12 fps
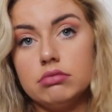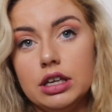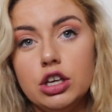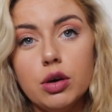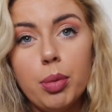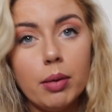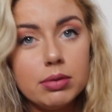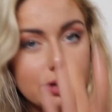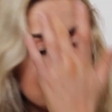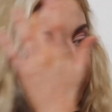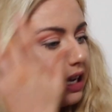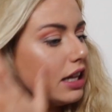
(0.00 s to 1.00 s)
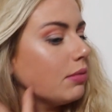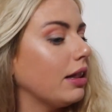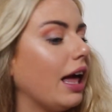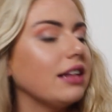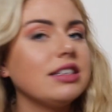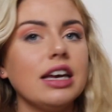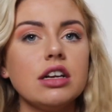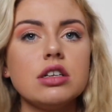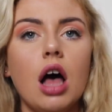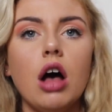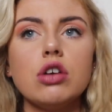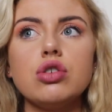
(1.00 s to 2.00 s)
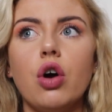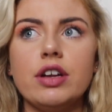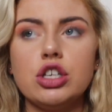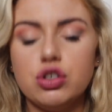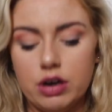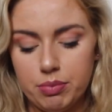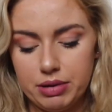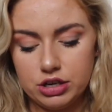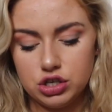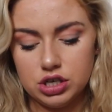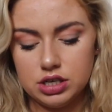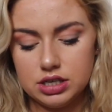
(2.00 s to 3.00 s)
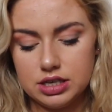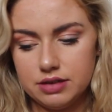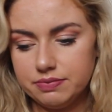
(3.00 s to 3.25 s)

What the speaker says: You'll probably see them in like TikToks or Instagram pictures.